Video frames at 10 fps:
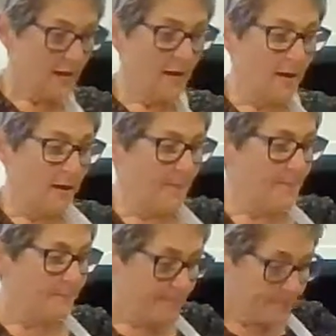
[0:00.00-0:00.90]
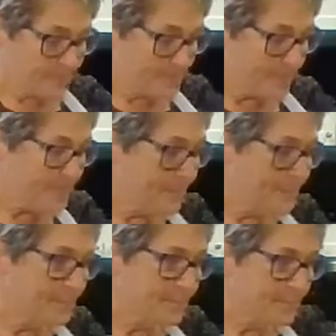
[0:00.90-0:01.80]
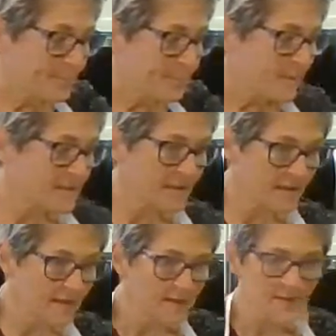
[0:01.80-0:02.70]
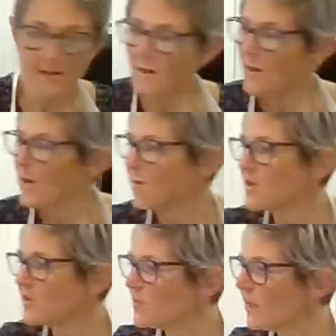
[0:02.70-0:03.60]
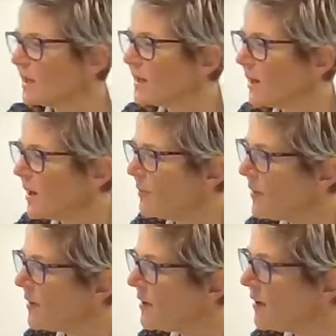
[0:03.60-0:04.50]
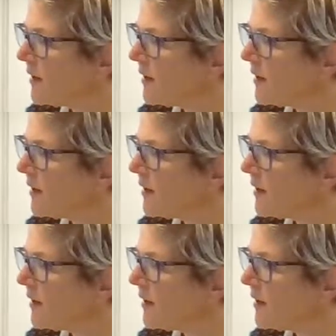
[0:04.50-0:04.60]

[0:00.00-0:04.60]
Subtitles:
to this, which is 1 cup.